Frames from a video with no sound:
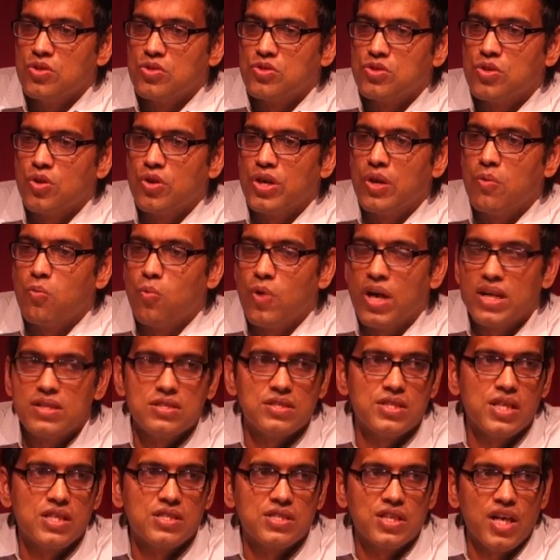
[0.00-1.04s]
So in one
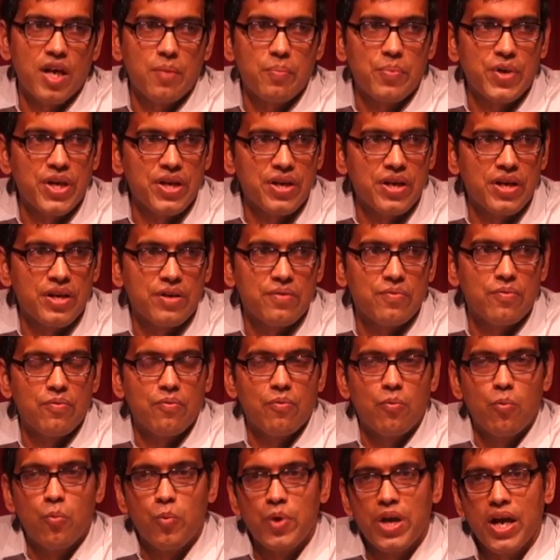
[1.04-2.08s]
6-hour period,
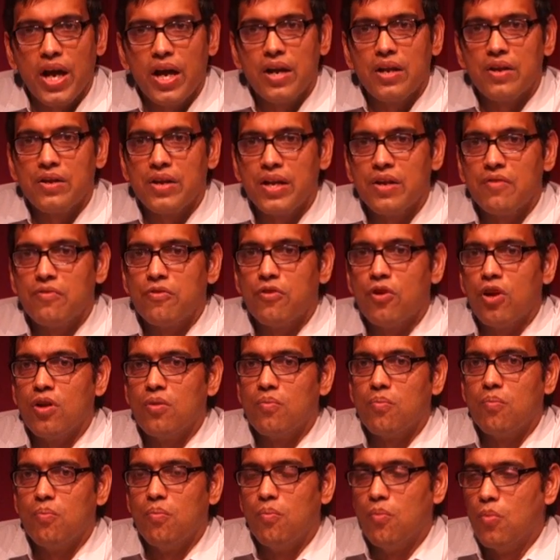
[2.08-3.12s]
we had a
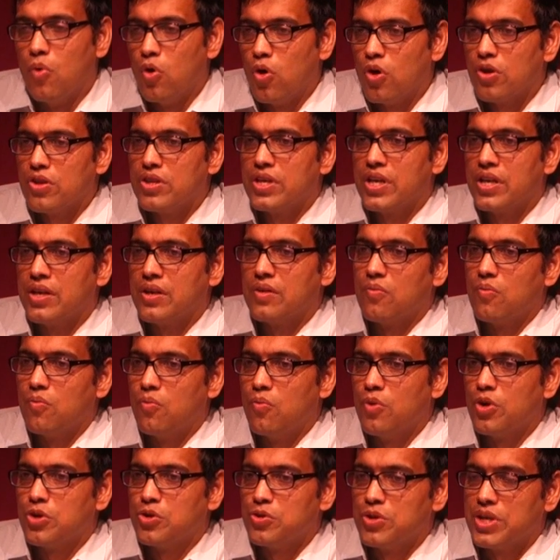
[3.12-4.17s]
rainfall more than
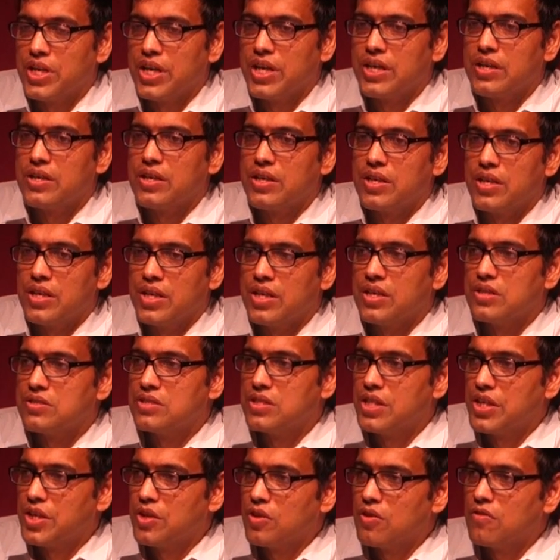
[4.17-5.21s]
what you get in
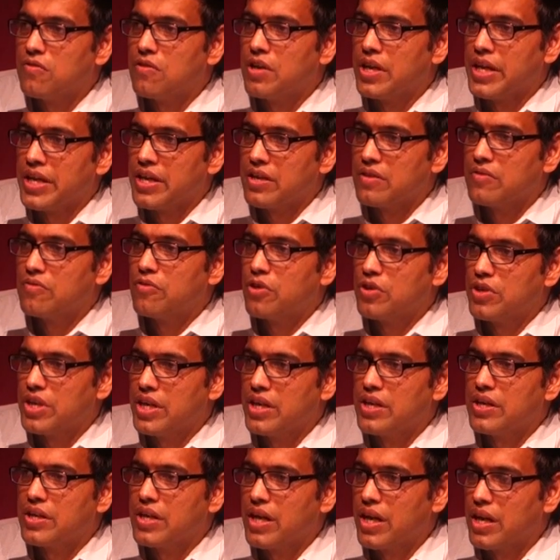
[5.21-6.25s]
a city of lake for
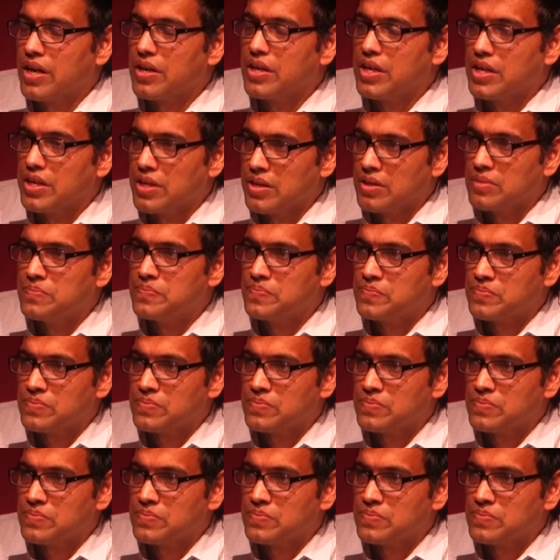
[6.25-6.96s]
the entire year.